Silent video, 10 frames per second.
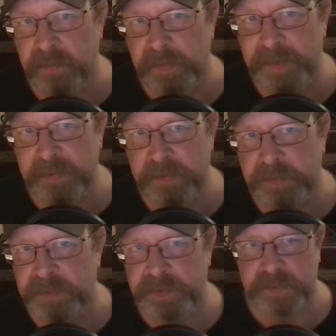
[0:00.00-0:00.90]
all the way back to
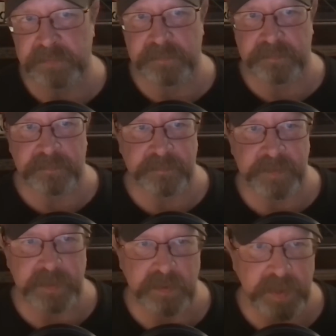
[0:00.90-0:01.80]
Eugene
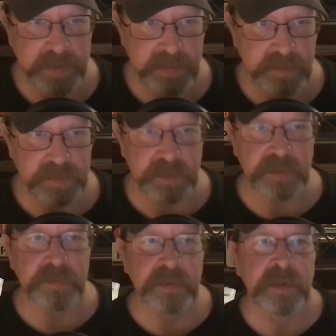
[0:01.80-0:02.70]
Wigner 80 years
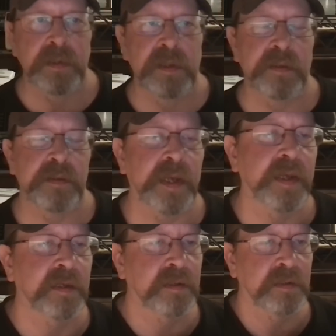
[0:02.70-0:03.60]
ago
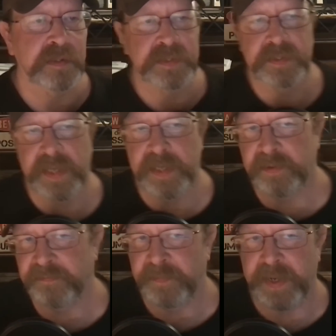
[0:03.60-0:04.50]
that a state
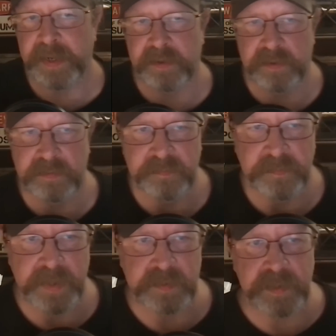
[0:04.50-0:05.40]
of matter
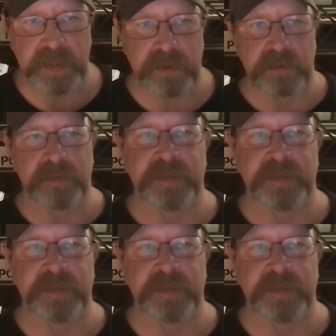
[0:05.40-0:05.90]
made entirely of